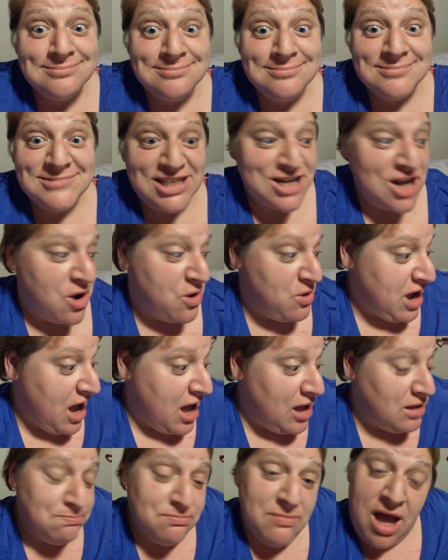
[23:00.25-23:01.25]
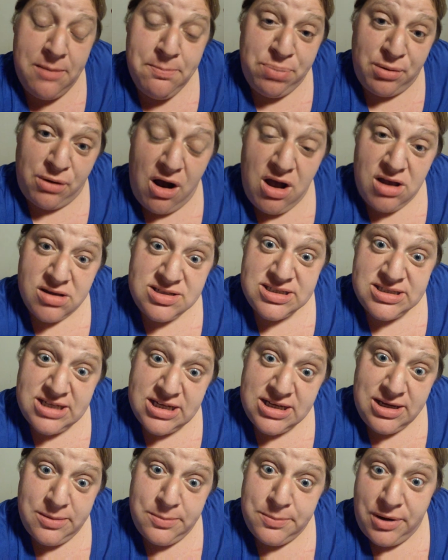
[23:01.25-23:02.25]
You know, got my bra
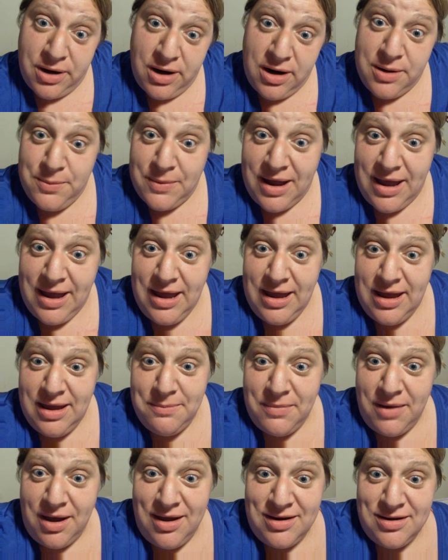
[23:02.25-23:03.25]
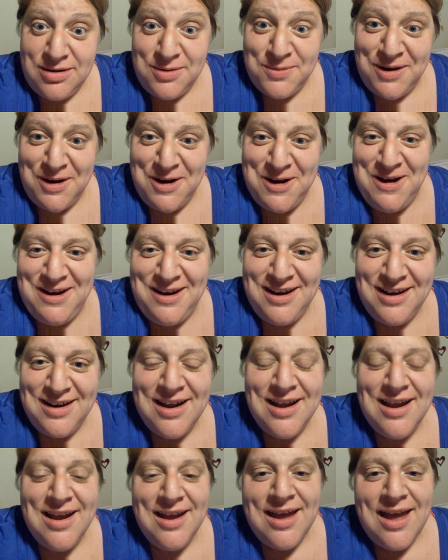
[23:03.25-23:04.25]
sticking part way and my underwear.
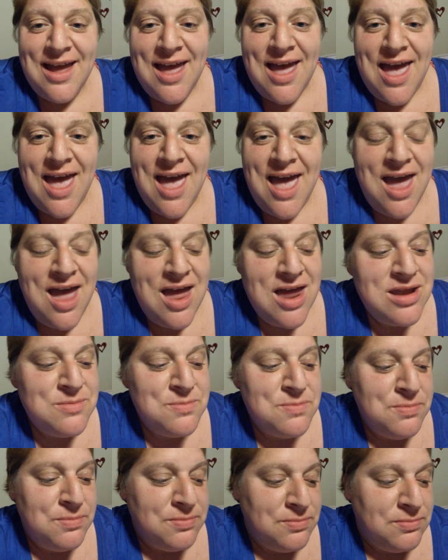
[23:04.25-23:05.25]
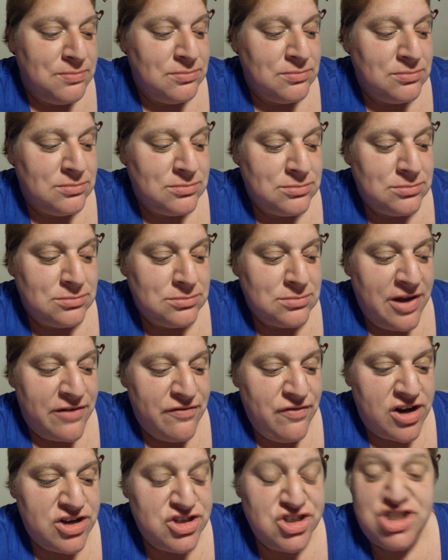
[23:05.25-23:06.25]
And my
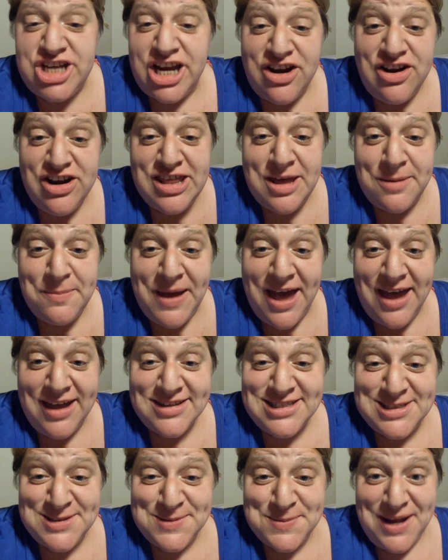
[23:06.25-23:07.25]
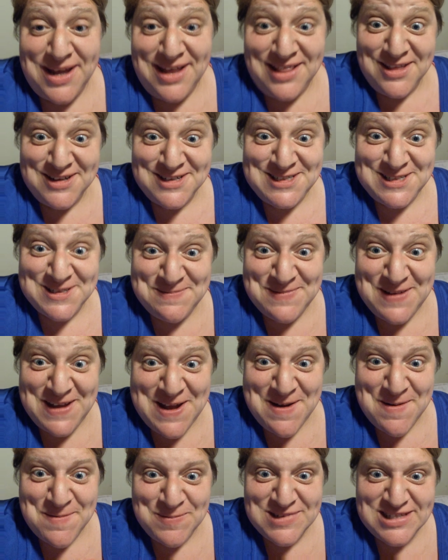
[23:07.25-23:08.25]
friend Sherry that passed away looked at me
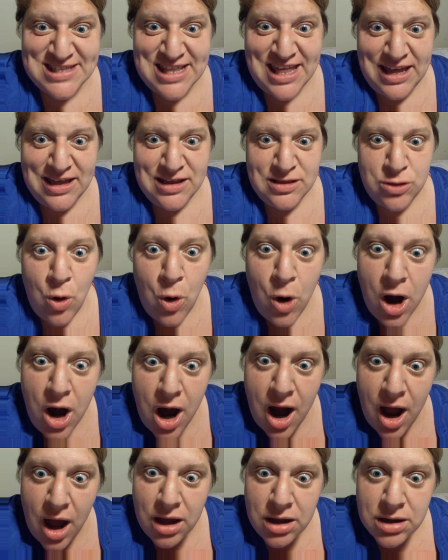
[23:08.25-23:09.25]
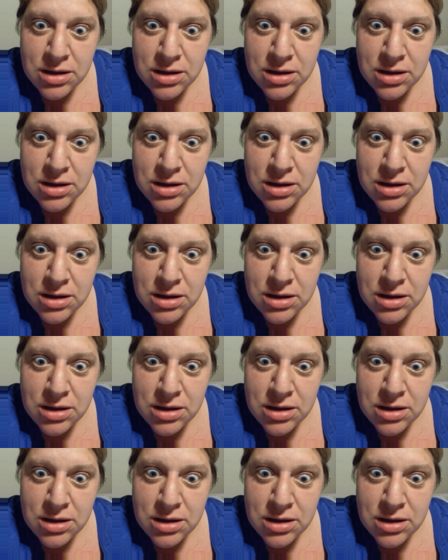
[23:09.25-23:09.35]
and was like, Laura.